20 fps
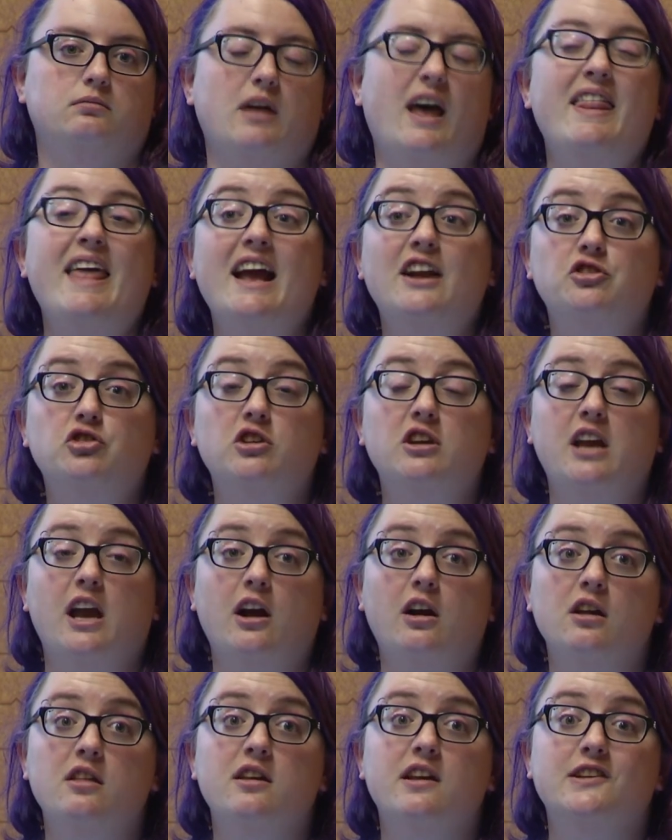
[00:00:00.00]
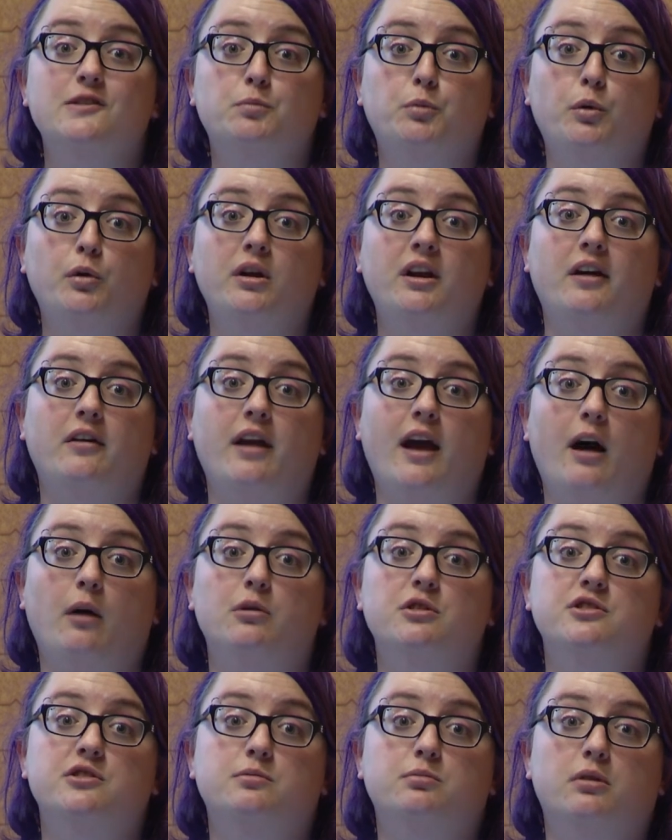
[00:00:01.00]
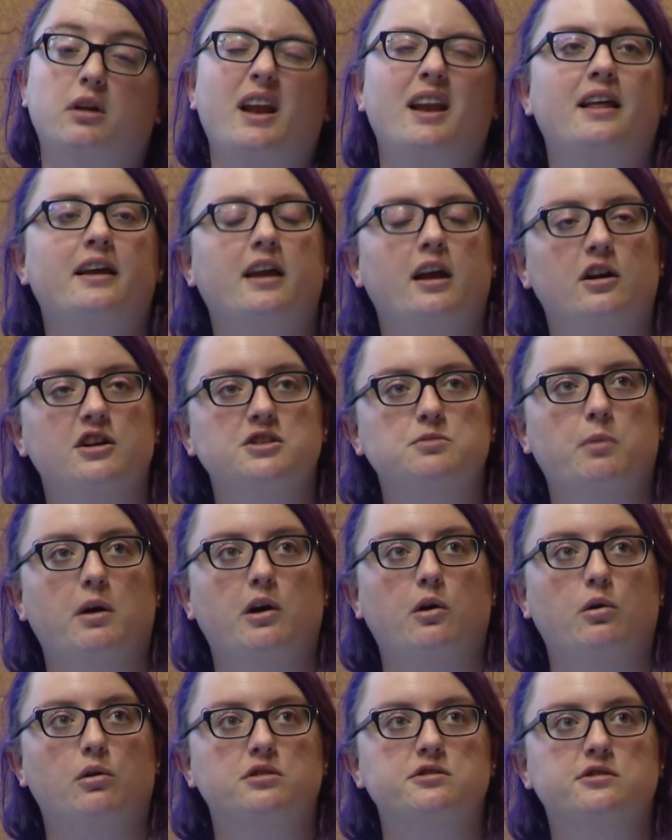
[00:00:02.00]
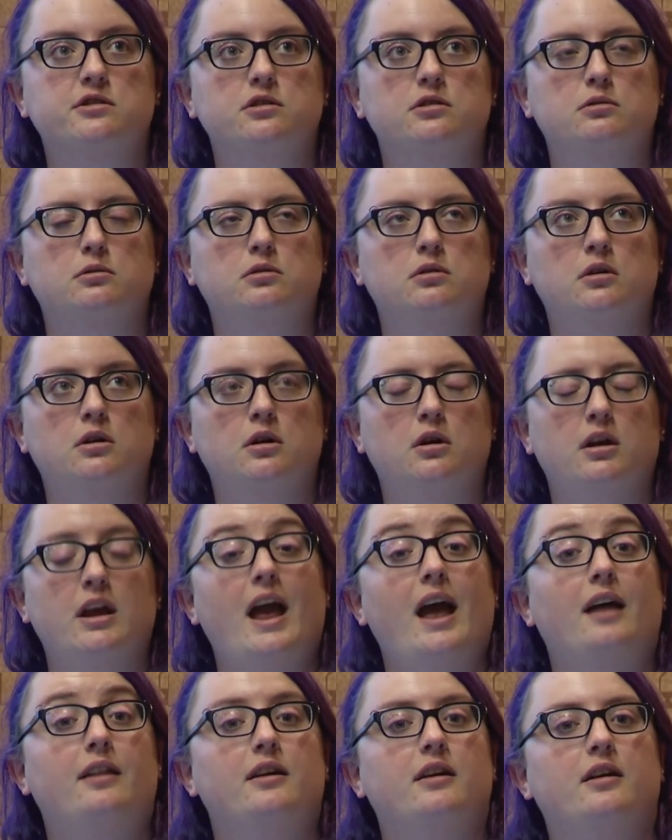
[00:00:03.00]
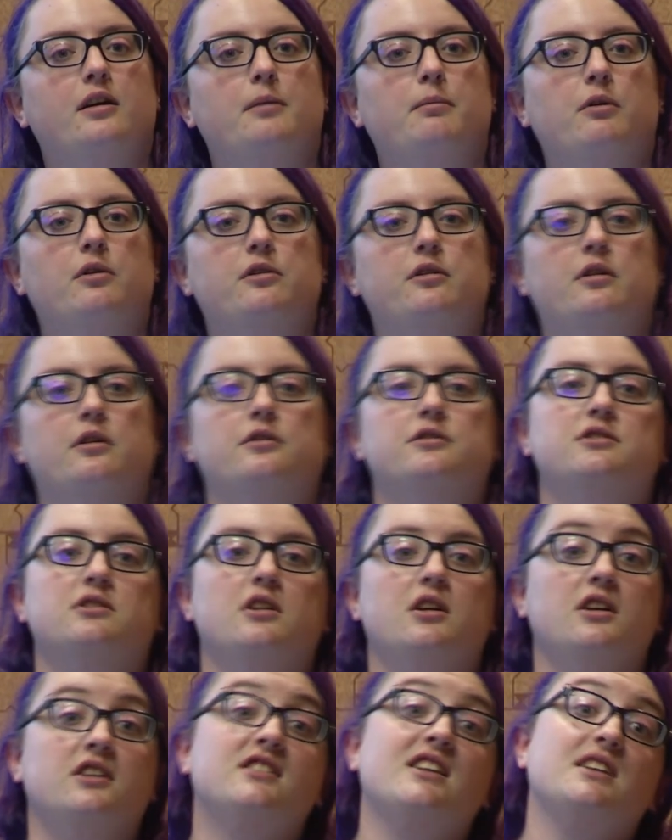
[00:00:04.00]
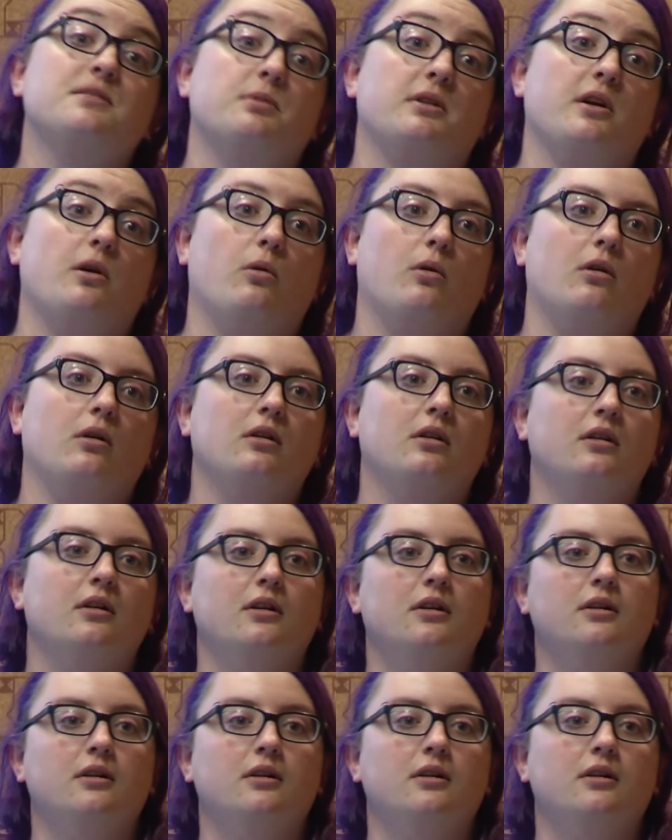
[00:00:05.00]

And they actually carry the Espruino now, which is and they carry Spark Cores too. Yeah, they carry both of those. So that's pretty cool.